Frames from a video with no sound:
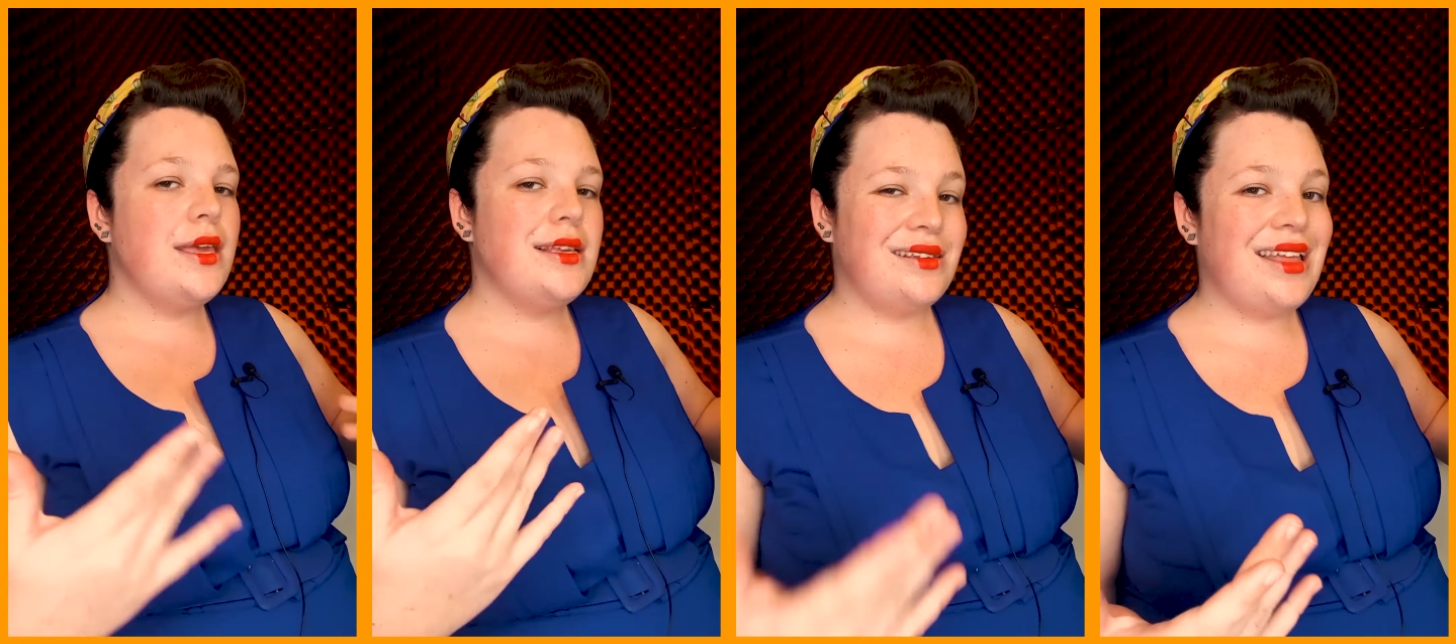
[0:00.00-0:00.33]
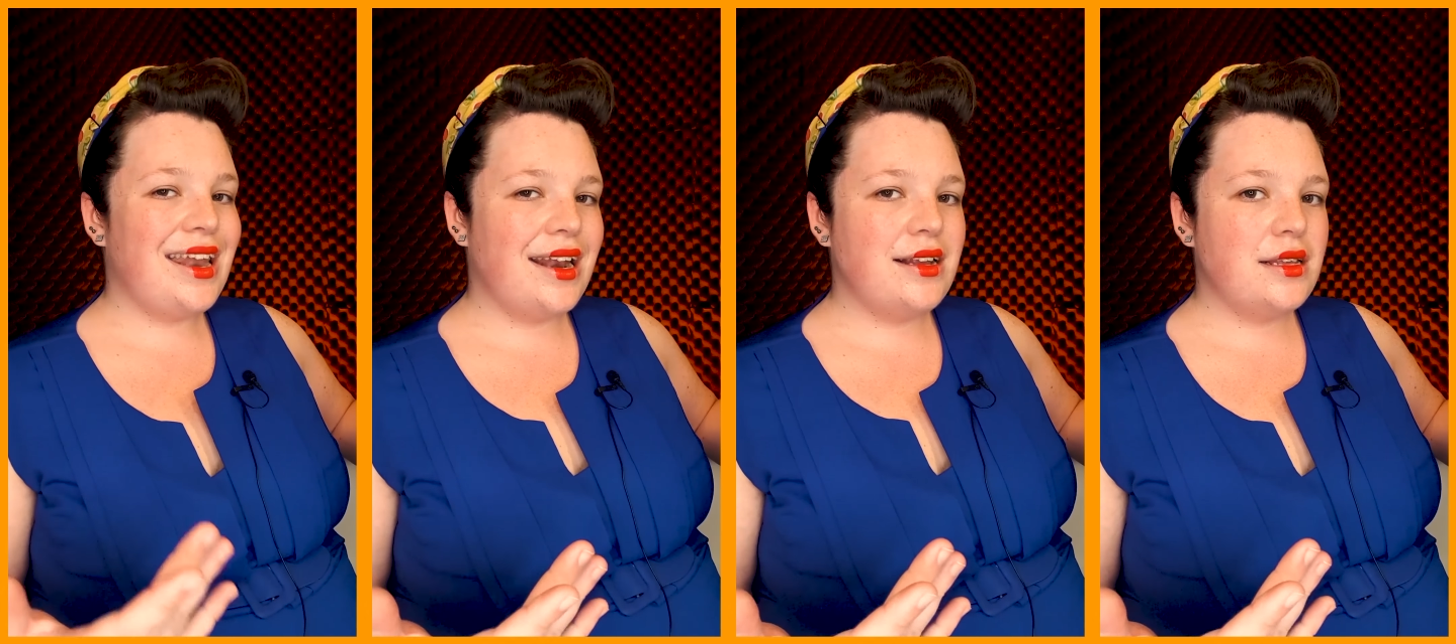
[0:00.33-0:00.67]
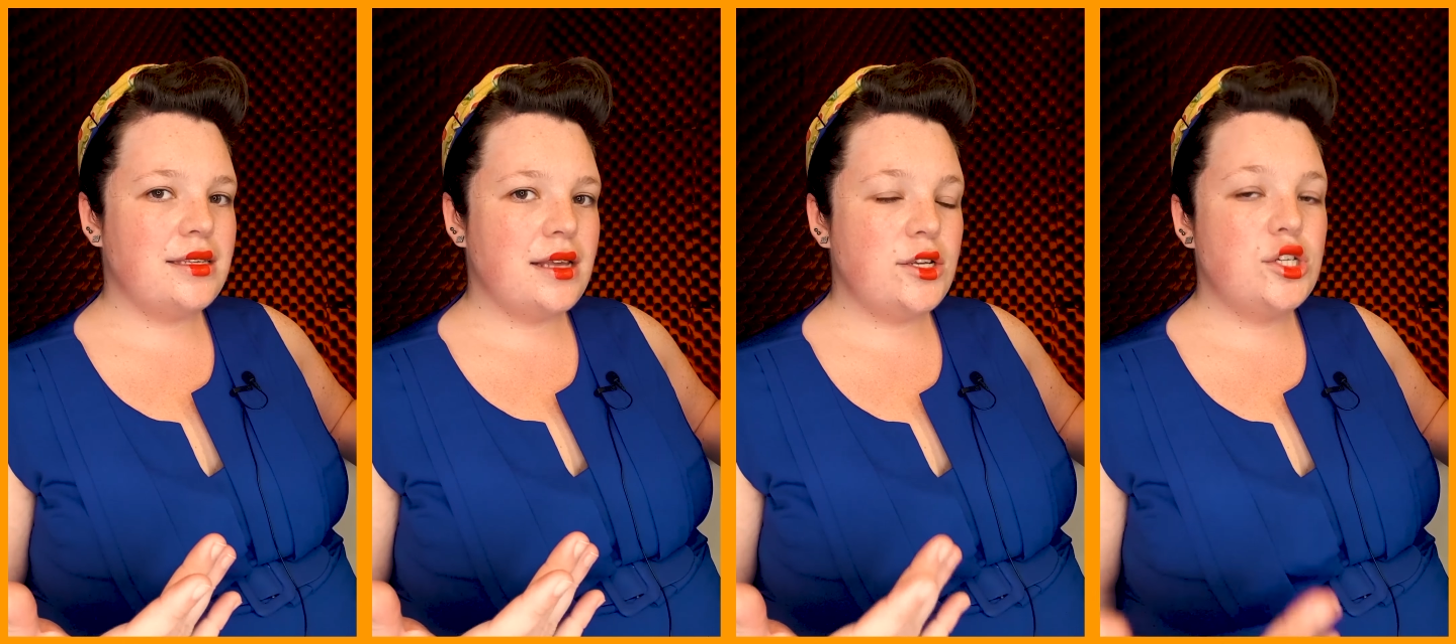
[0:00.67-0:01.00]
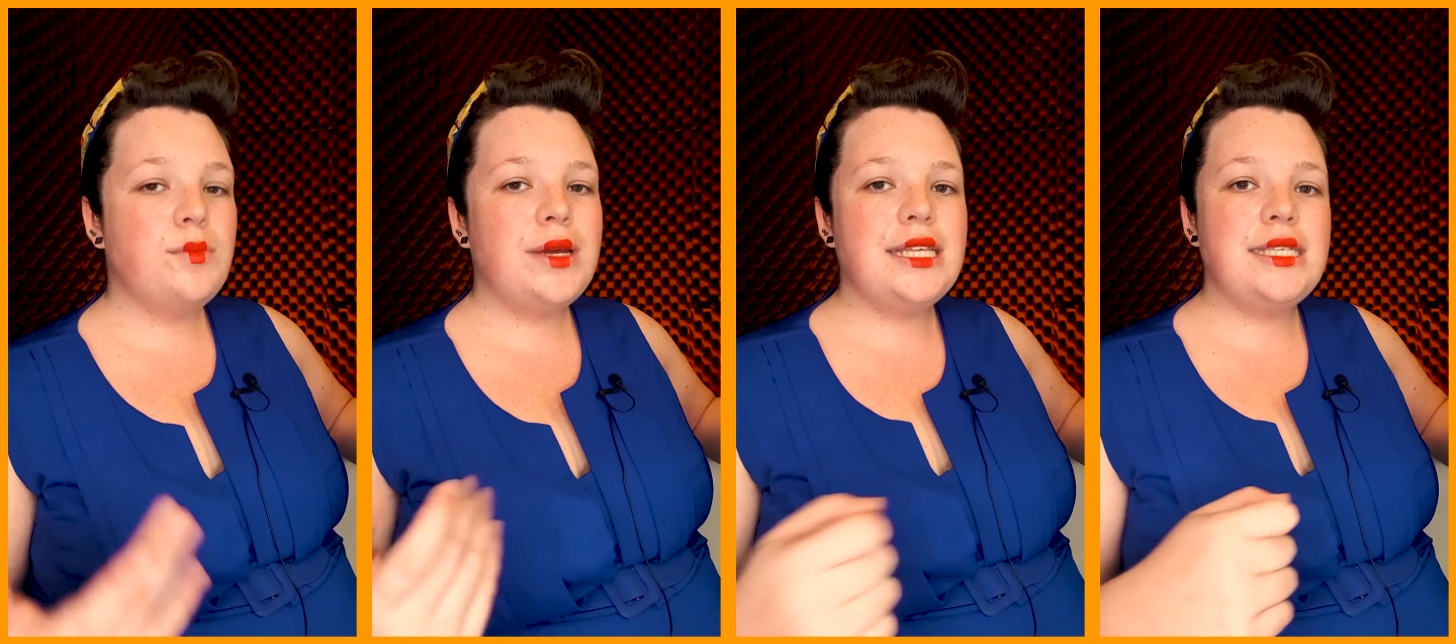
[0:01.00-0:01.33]
isn't edited as such,
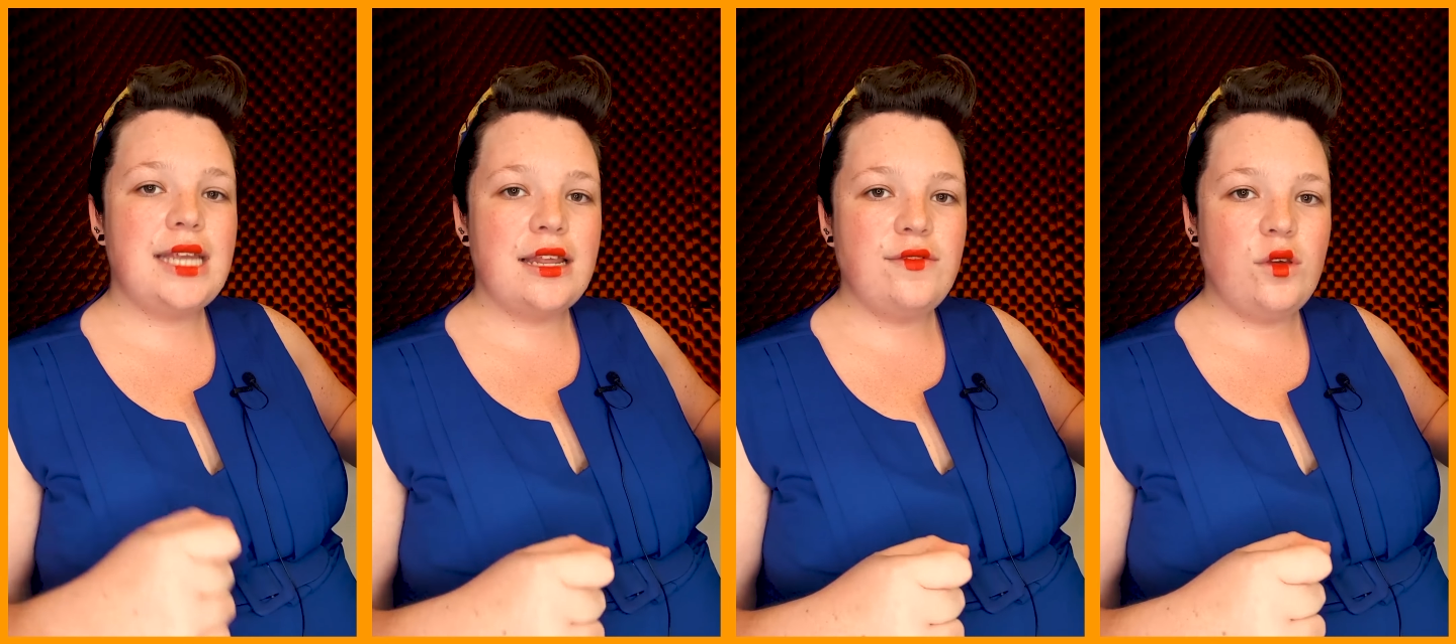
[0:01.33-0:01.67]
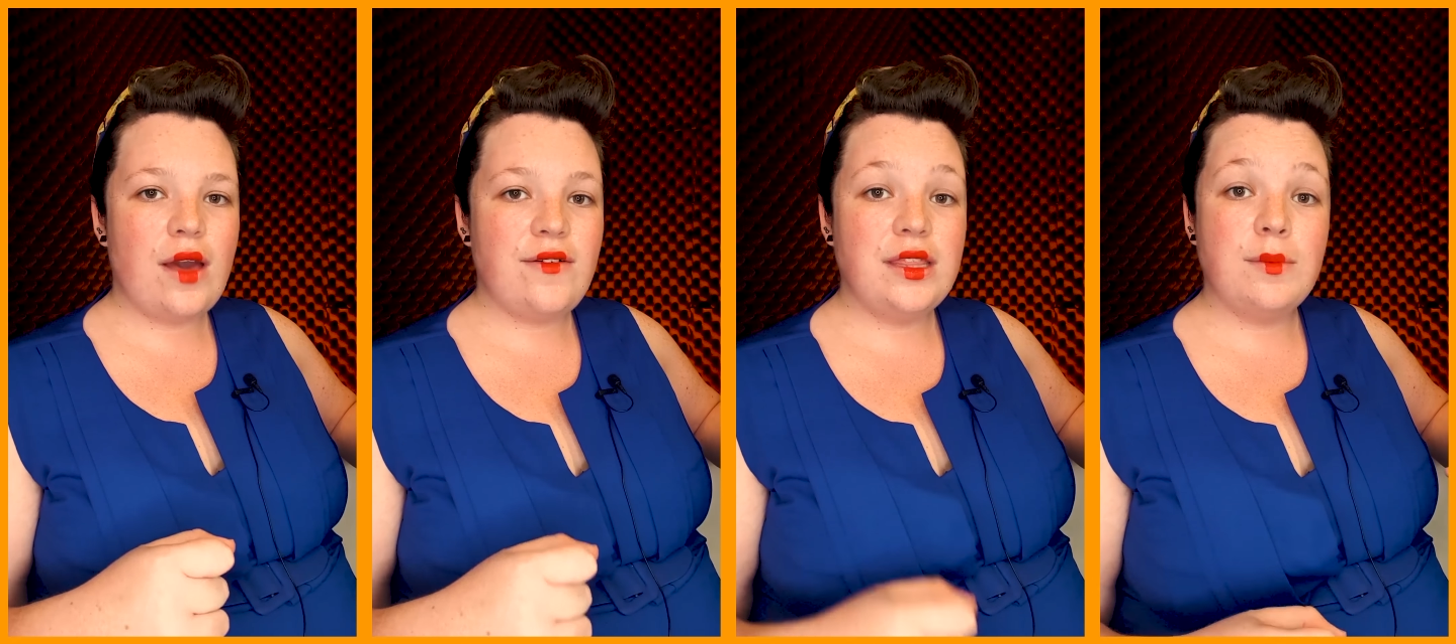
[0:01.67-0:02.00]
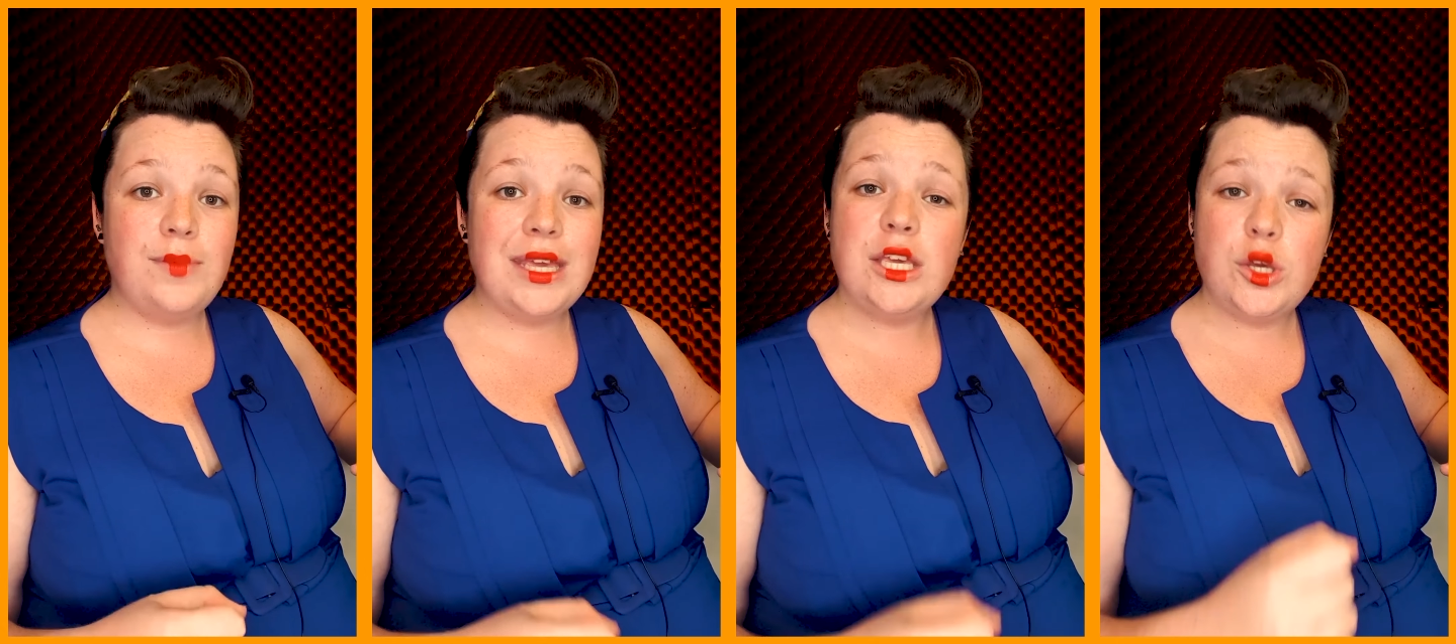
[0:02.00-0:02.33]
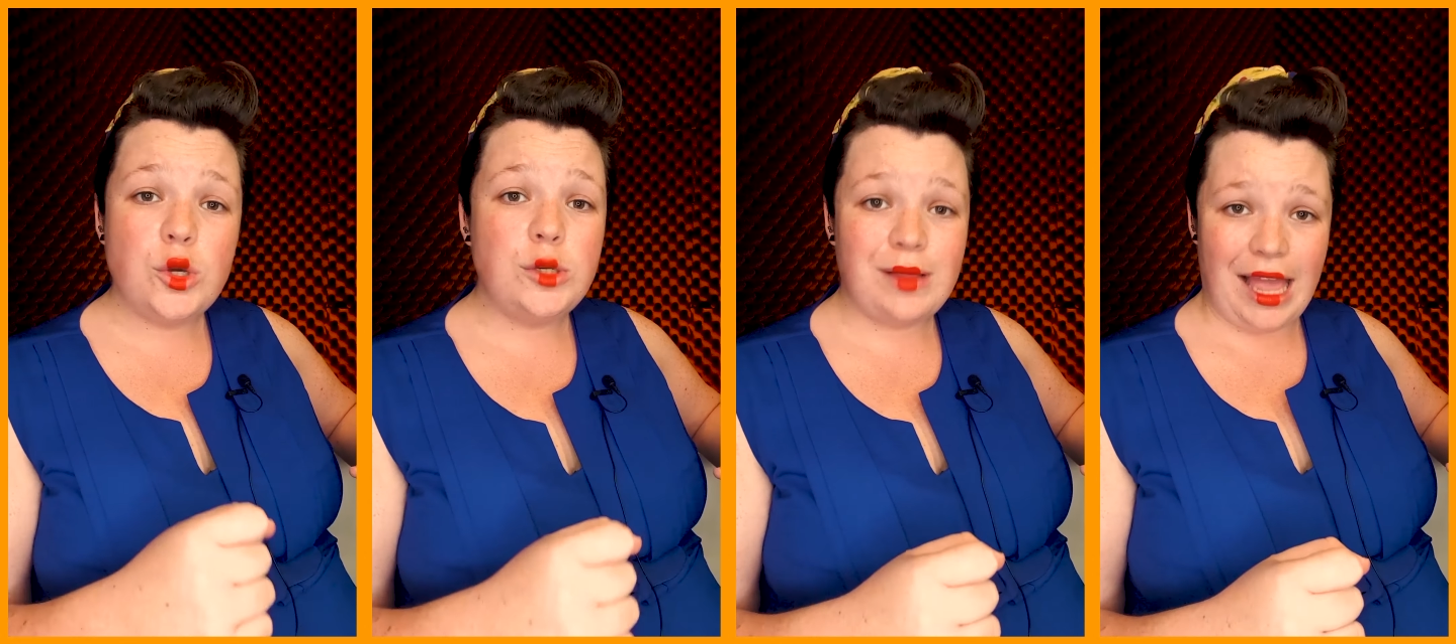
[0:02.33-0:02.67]
but instead of you having the big
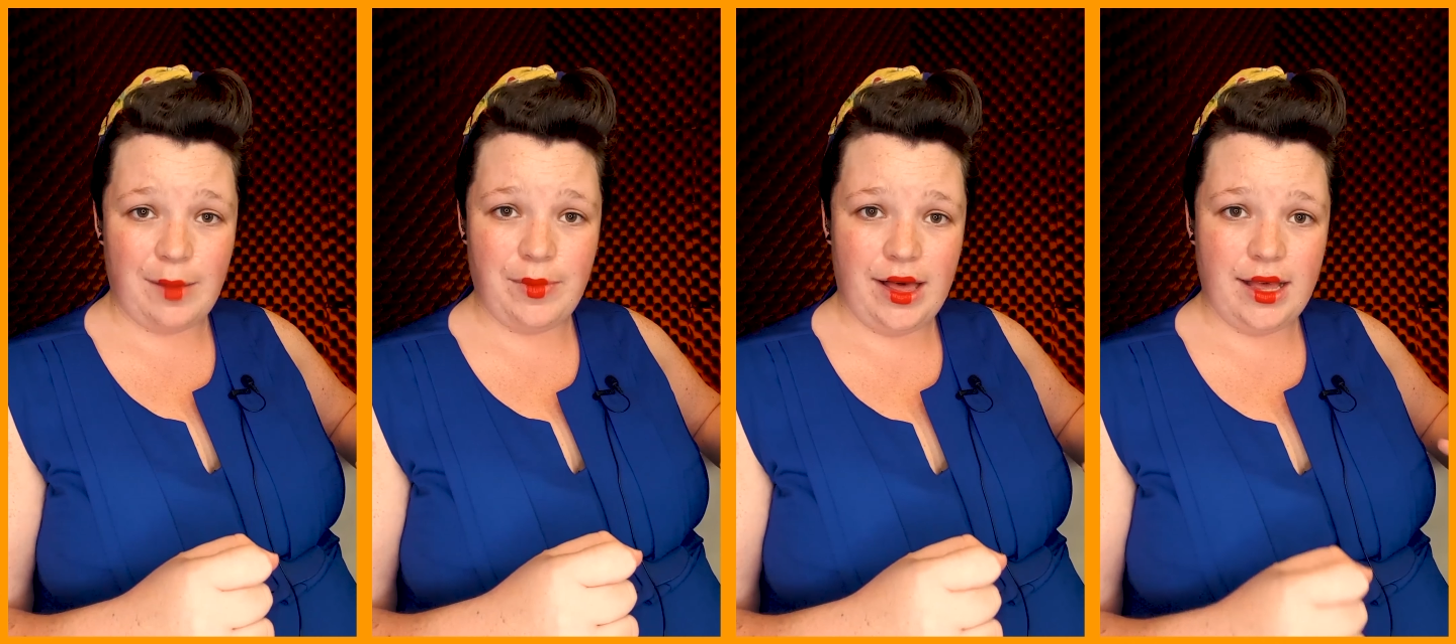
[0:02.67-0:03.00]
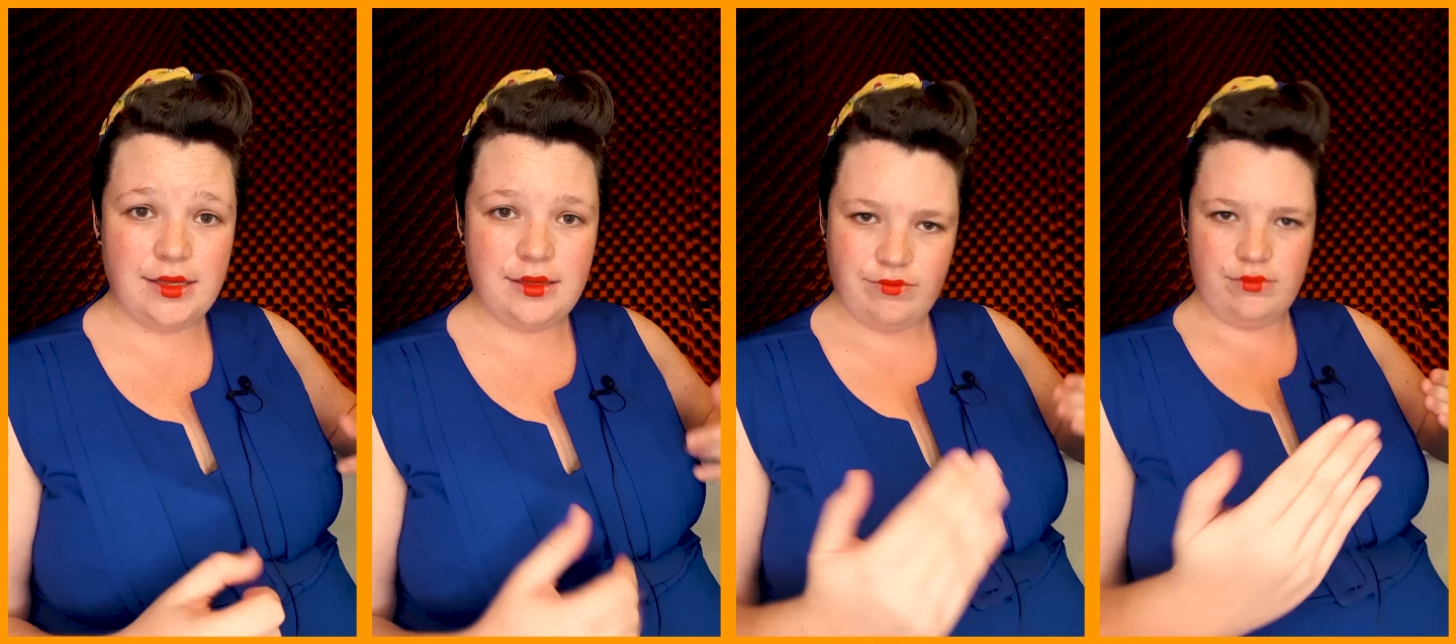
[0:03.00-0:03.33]
huge black bars,